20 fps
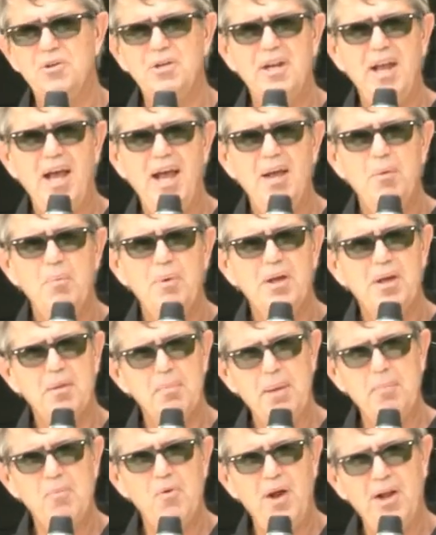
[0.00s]
and he
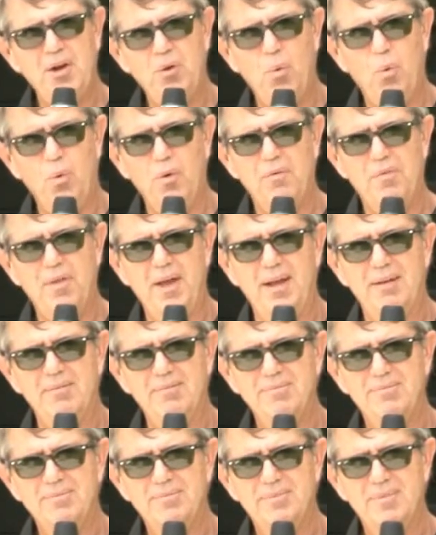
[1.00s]
will leave a
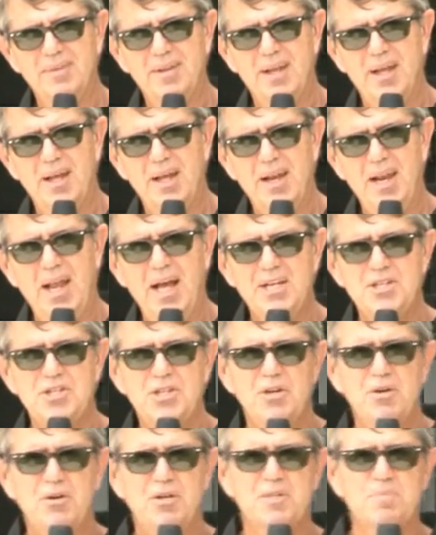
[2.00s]
legacy as a good
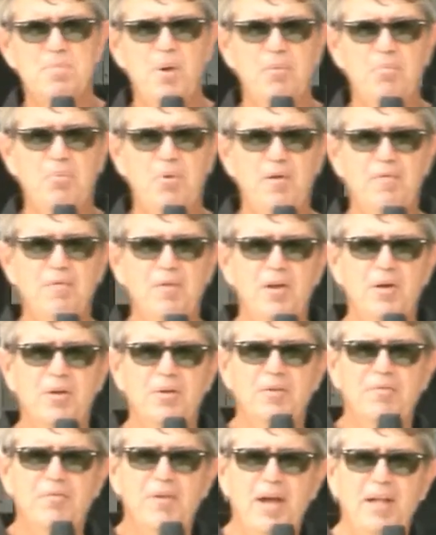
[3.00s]
friend of the
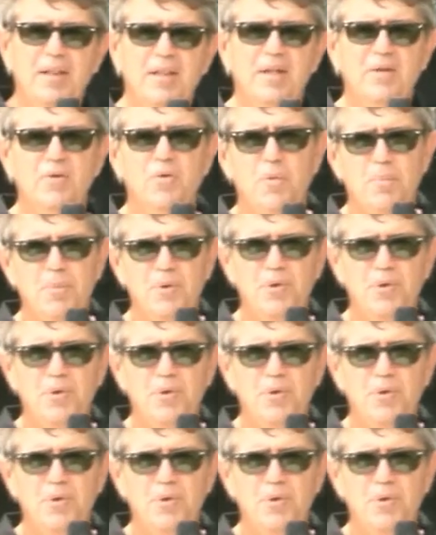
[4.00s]
Niue people.